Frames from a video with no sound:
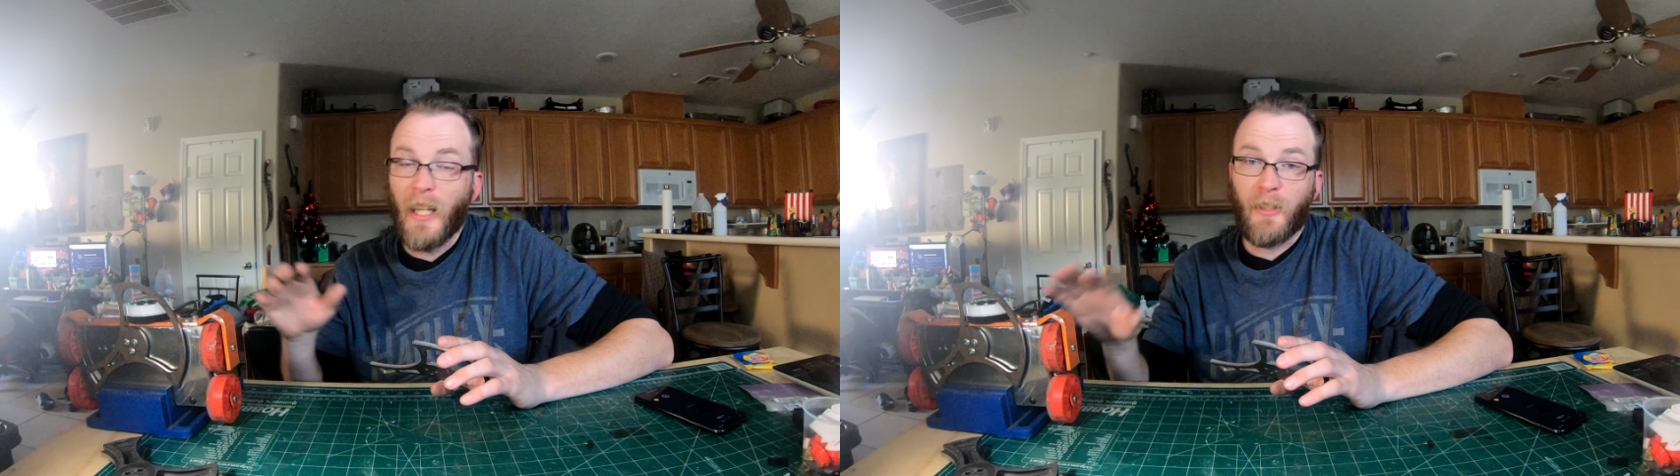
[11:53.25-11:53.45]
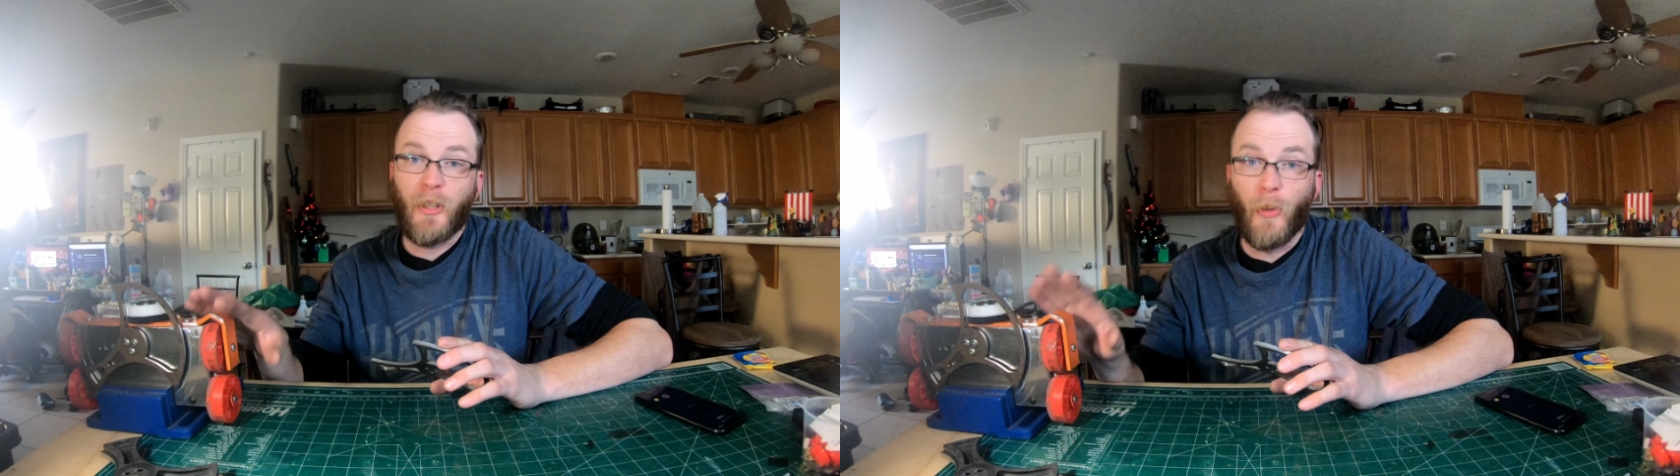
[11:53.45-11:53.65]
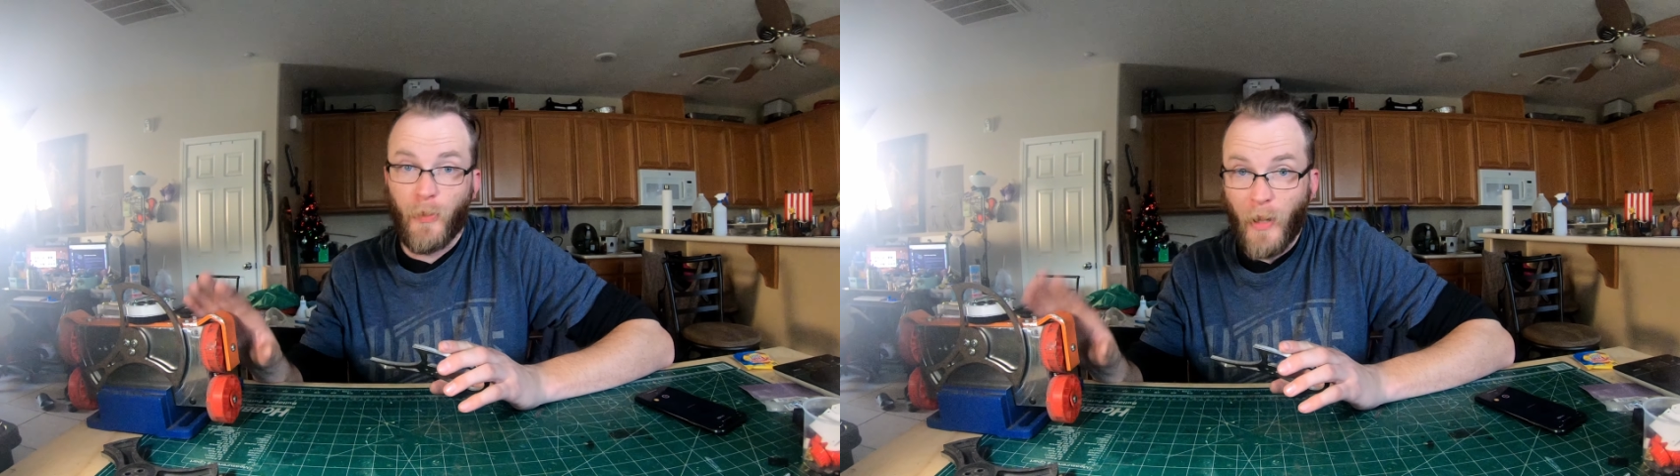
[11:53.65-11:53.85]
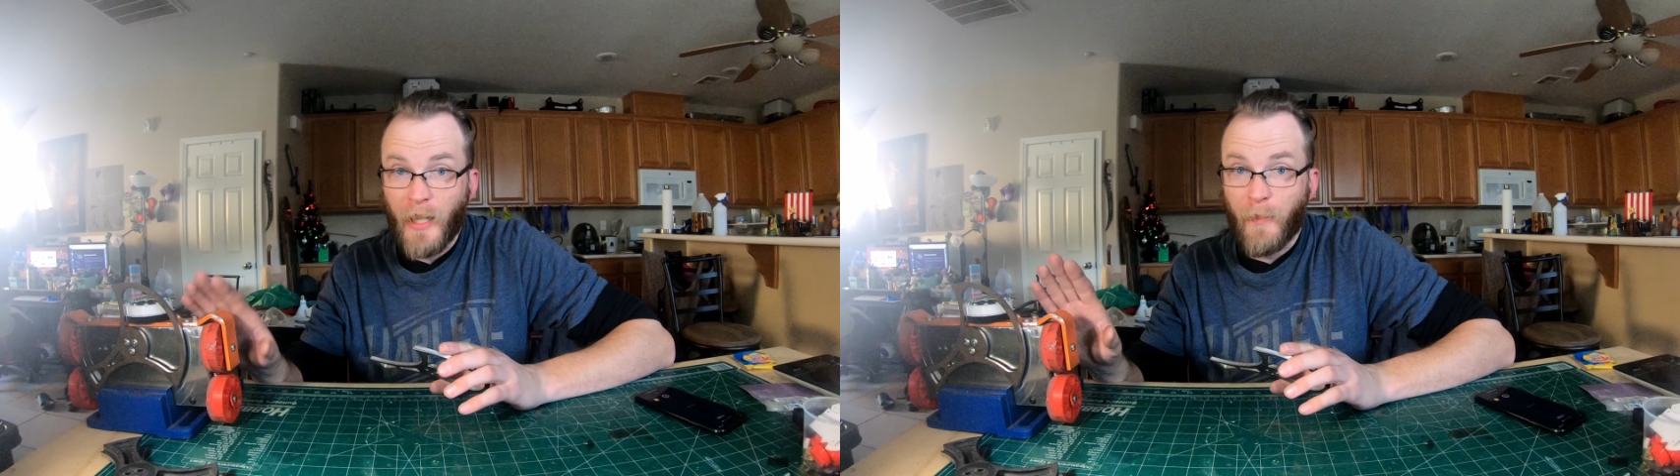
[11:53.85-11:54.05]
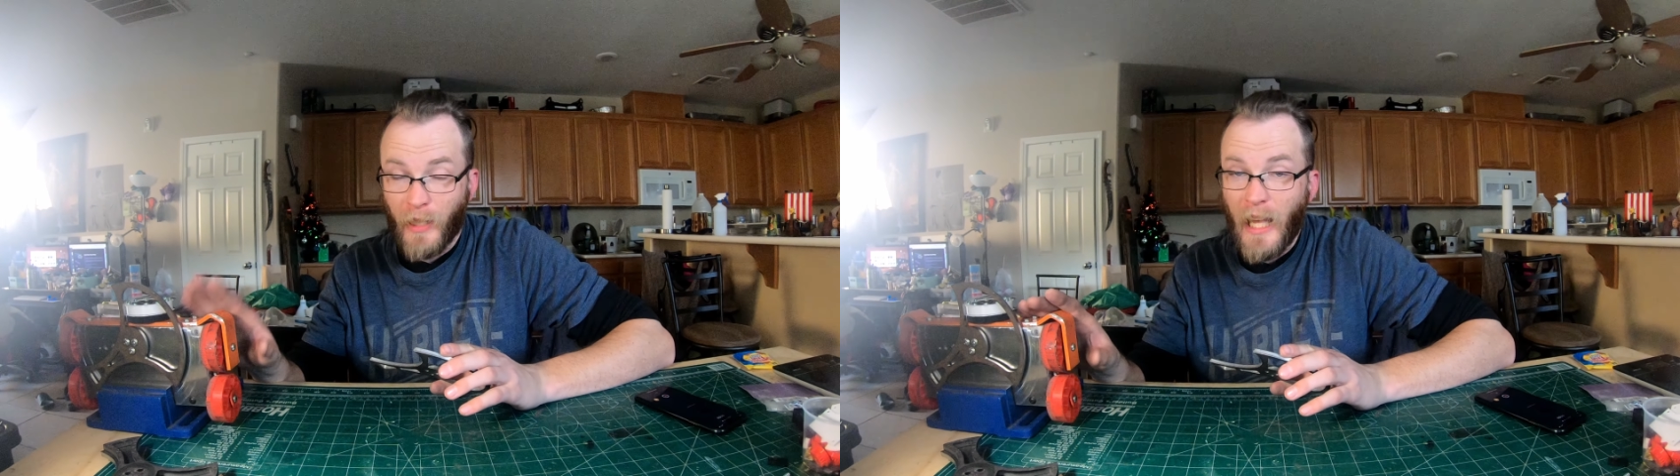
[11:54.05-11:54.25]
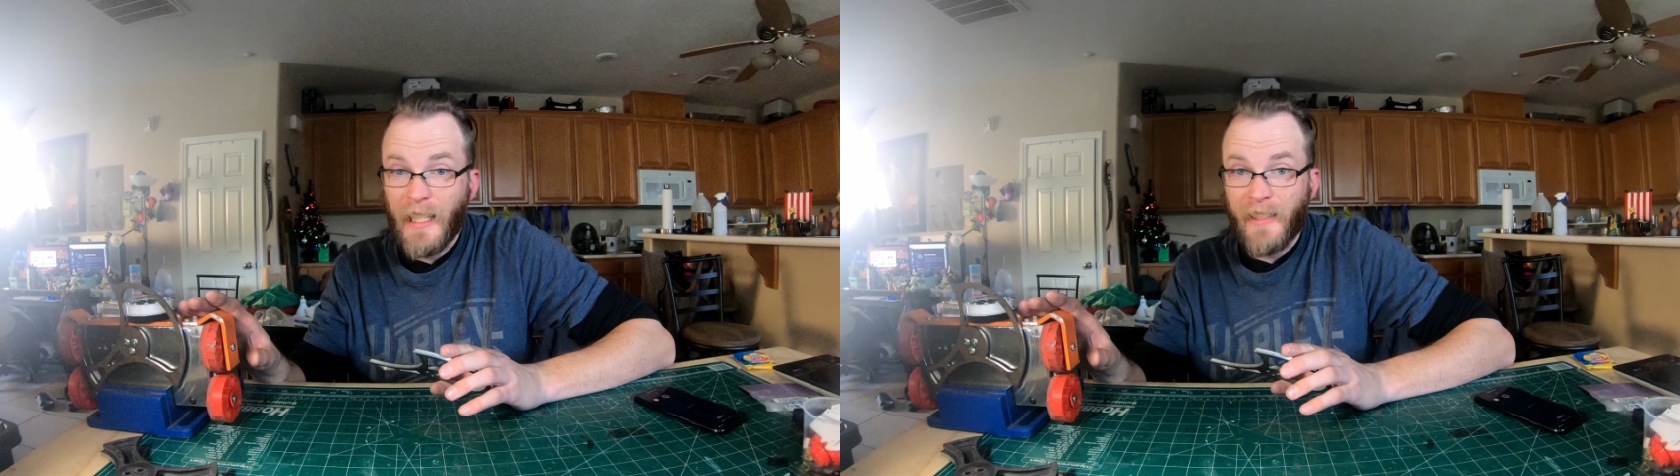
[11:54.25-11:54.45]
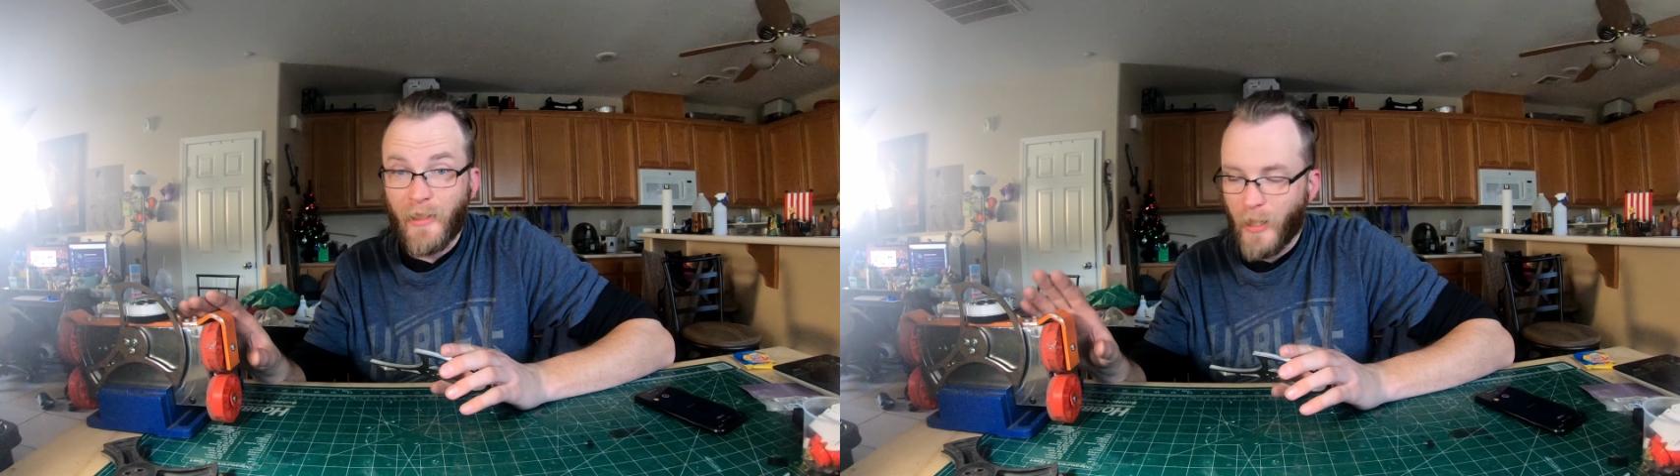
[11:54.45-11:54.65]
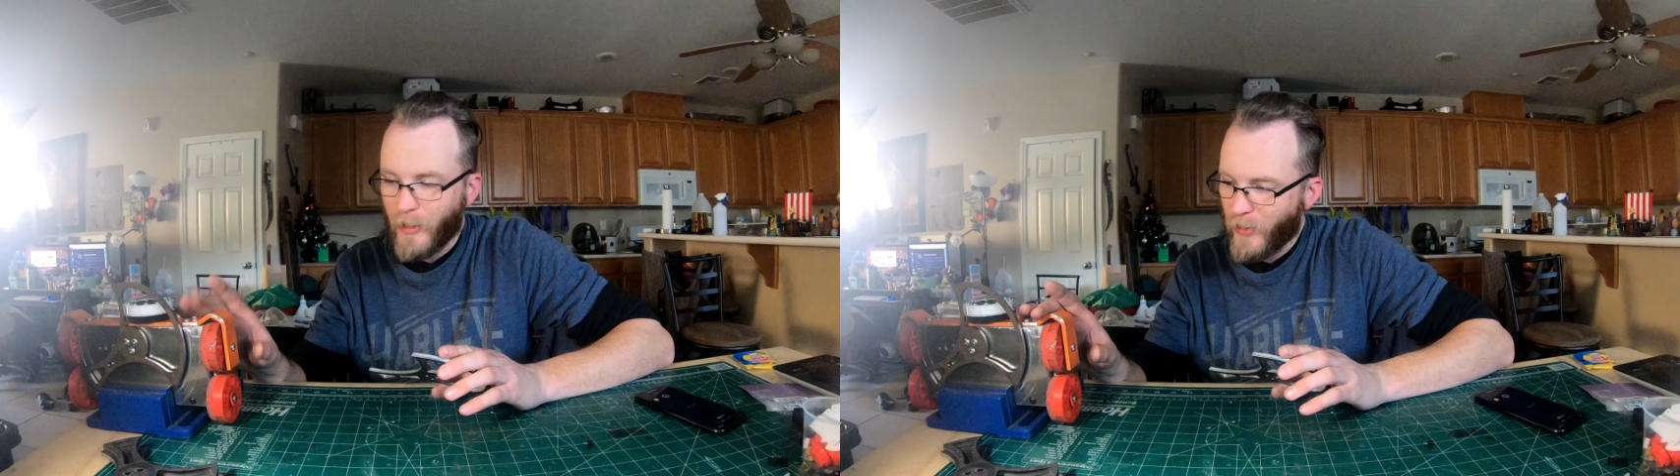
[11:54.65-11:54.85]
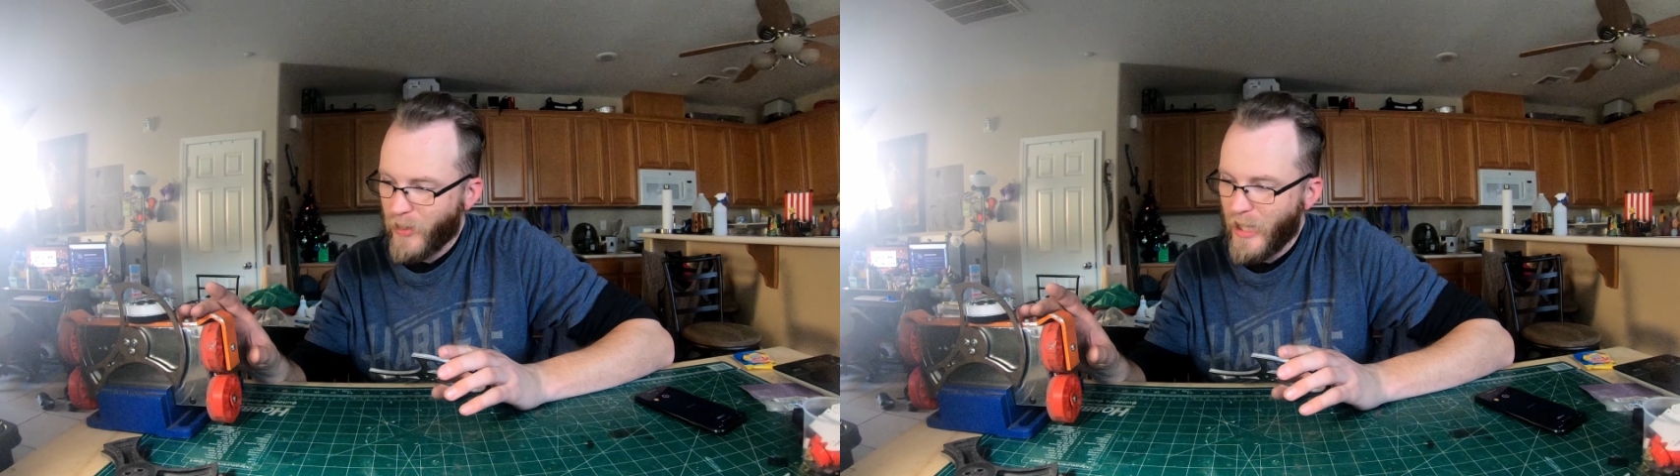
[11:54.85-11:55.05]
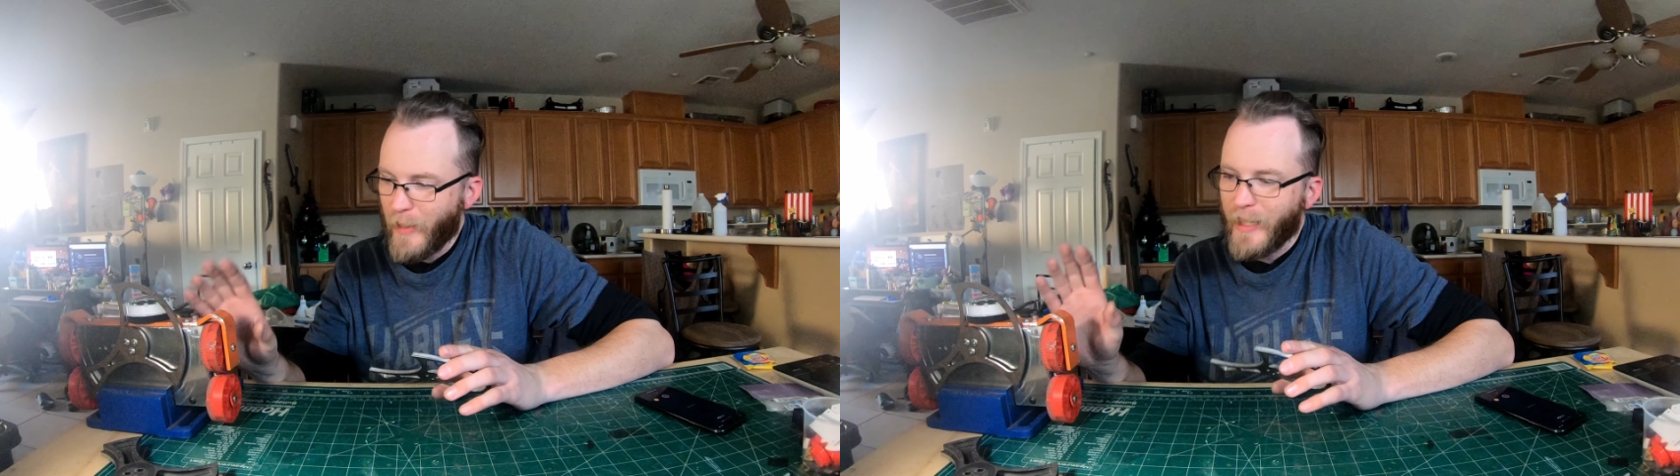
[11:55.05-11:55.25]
to actually go with red and black as our color scheme.